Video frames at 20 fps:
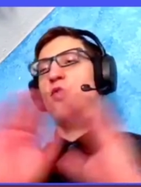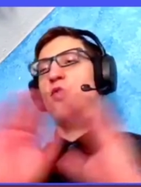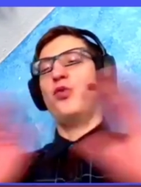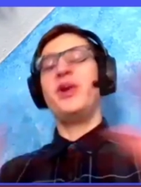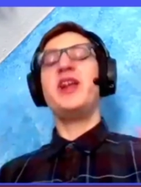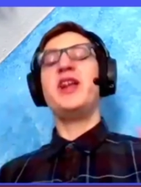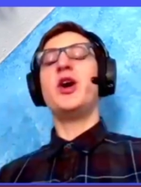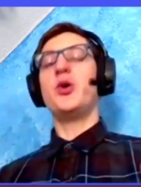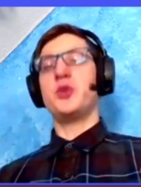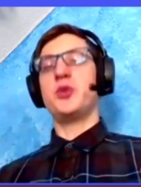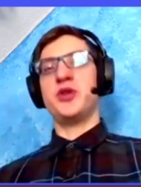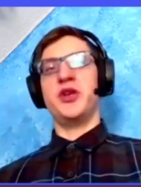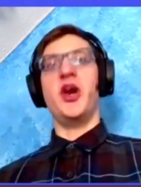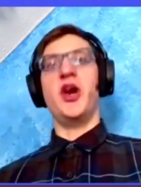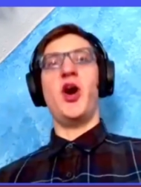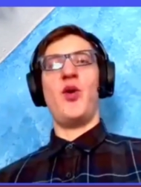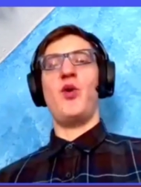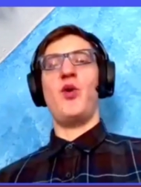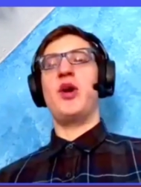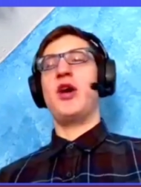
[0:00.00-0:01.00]
We don't
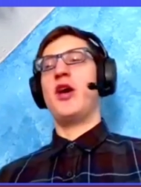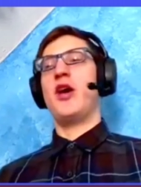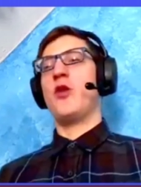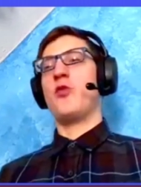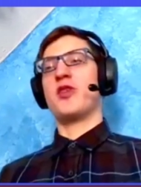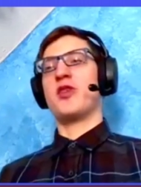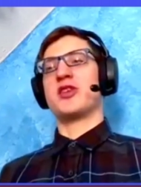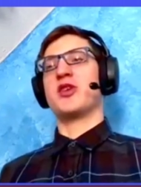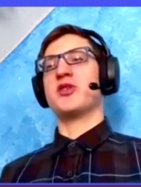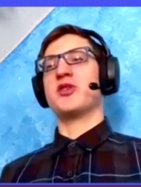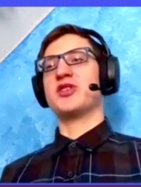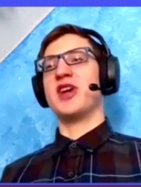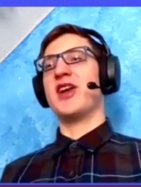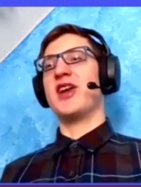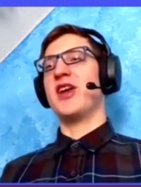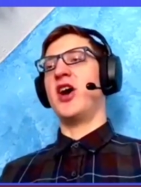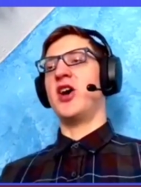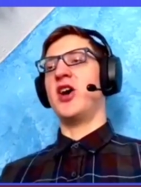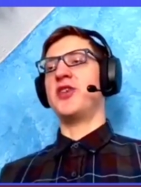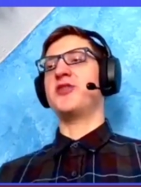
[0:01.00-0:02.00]
know what goes
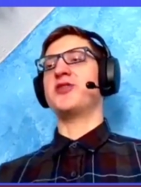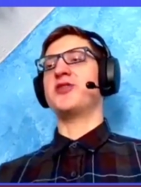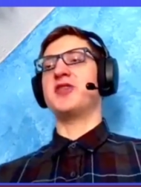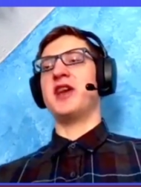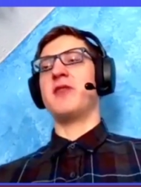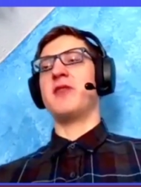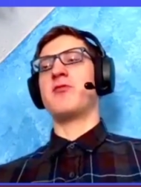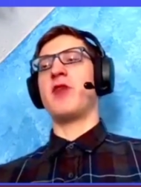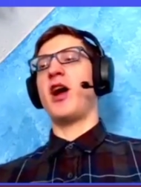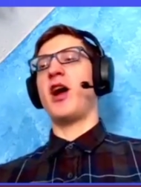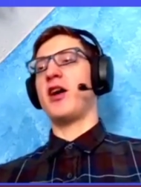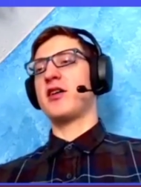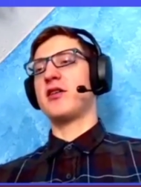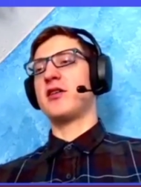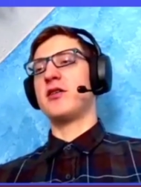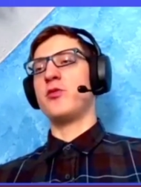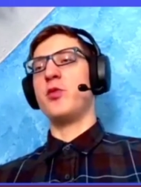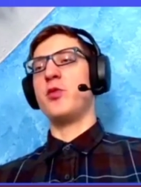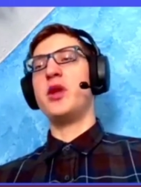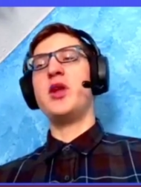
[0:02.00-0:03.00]
on under that rock.
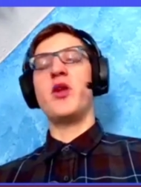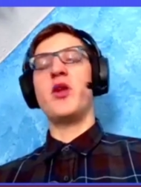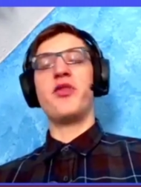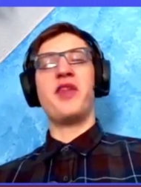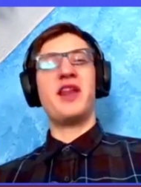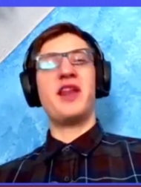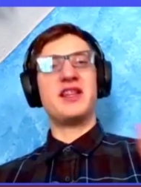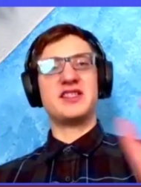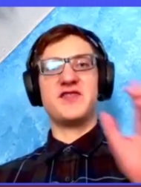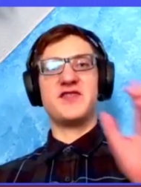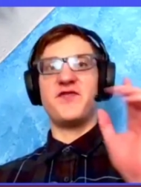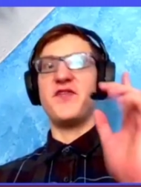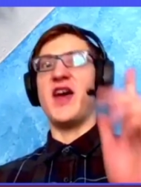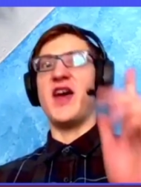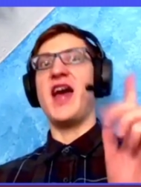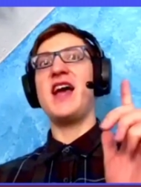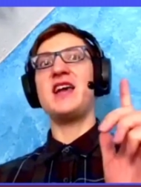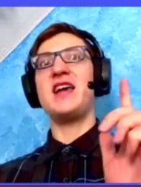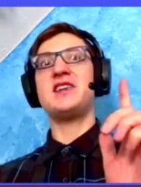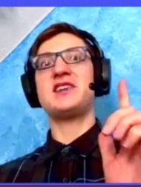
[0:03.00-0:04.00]
We know that it's
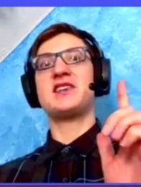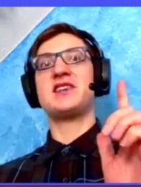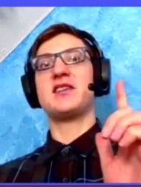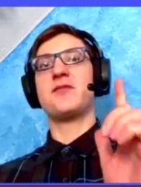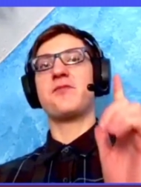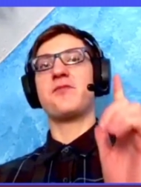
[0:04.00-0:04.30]
fast,